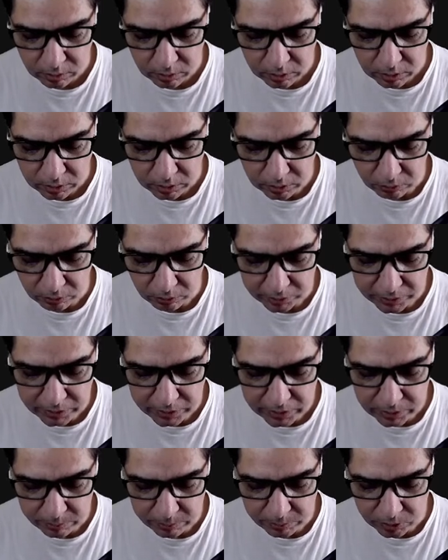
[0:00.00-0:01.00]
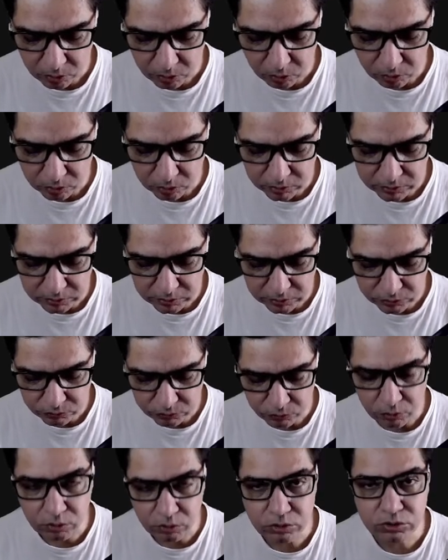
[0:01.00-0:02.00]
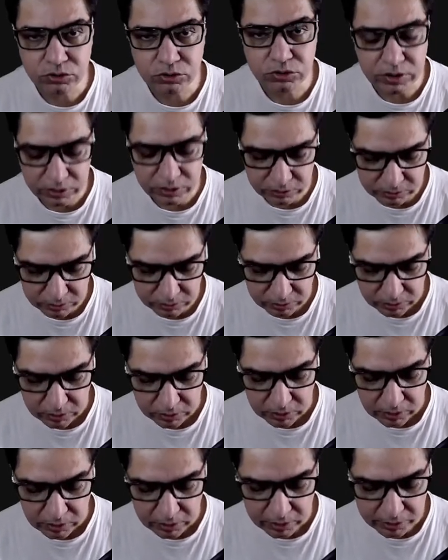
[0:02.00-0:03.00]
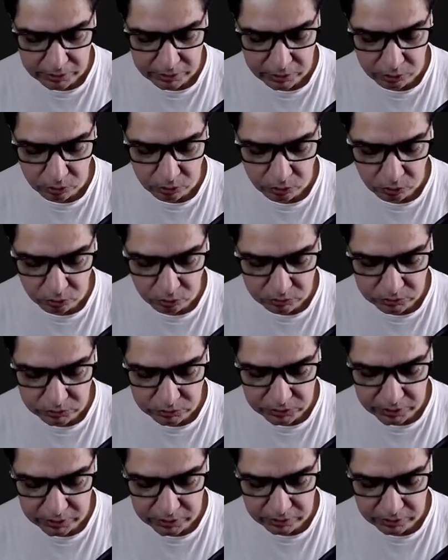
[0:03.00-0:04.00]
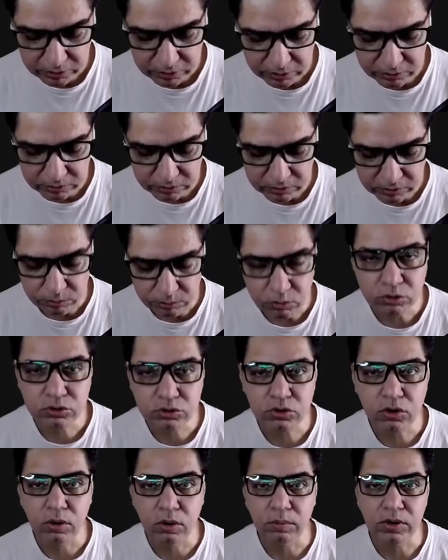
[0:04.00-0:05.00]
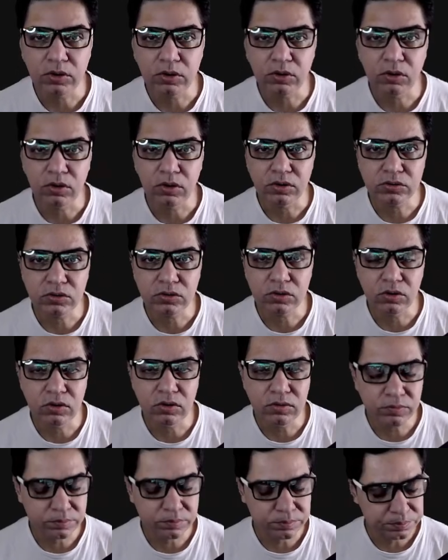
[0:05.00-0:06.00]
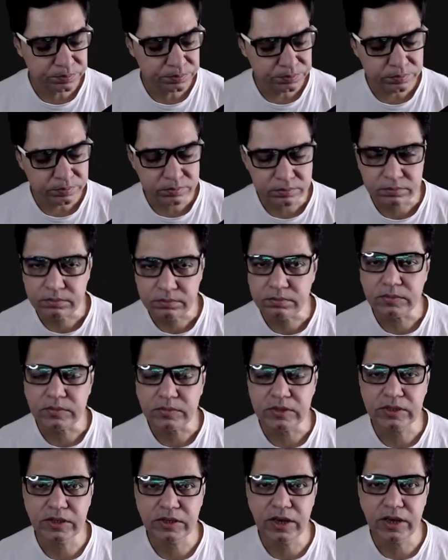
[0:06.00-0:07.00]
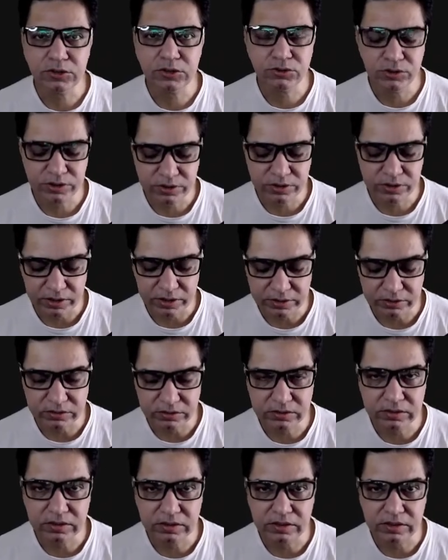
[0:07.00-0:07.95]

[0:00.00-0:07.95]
Now again, among all these four strains, enterotoxigenic is the most common cause of gastroenteritis.